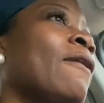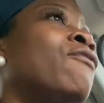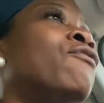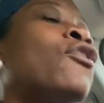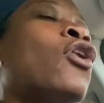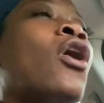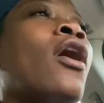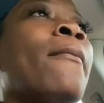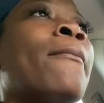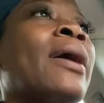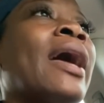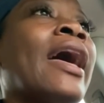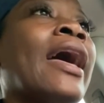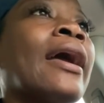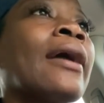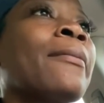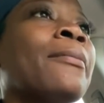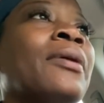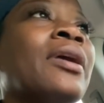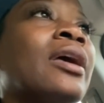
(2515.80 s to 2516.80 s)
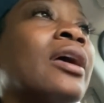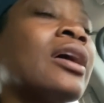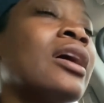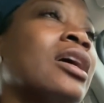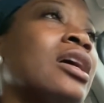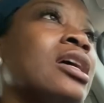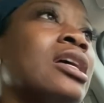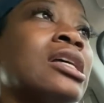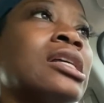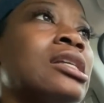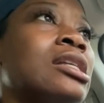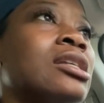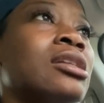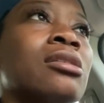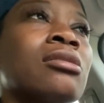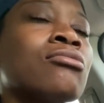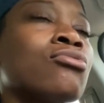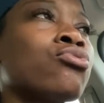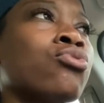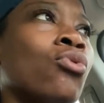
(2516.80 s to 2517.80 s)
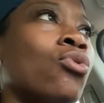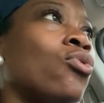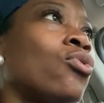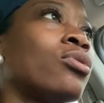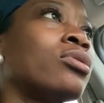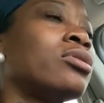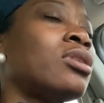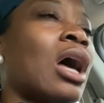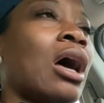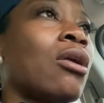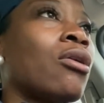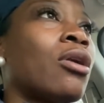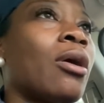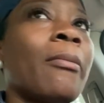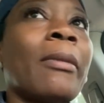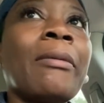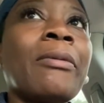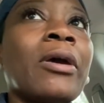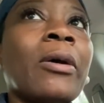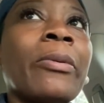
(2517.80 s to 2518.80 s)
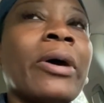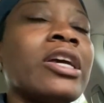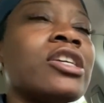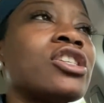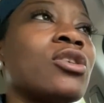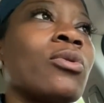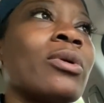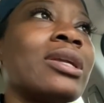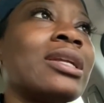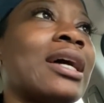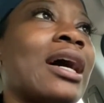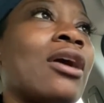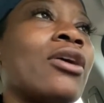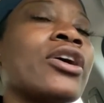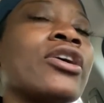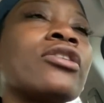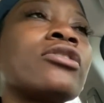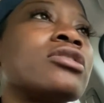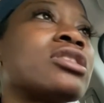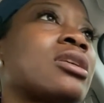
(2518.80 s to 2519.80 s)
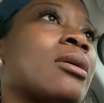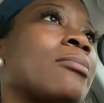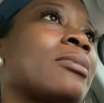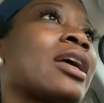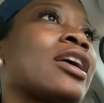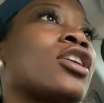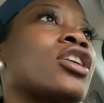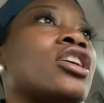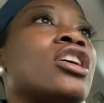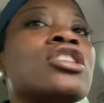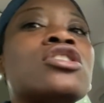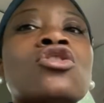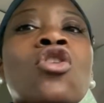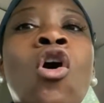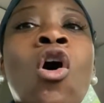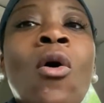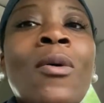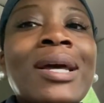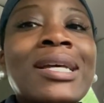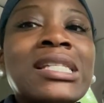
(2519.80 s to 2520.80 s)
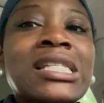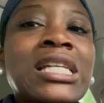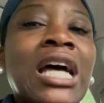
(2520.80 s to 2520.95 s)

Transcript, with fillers: fall back because ooh, i don't know maybe your patient went down here or something like it's always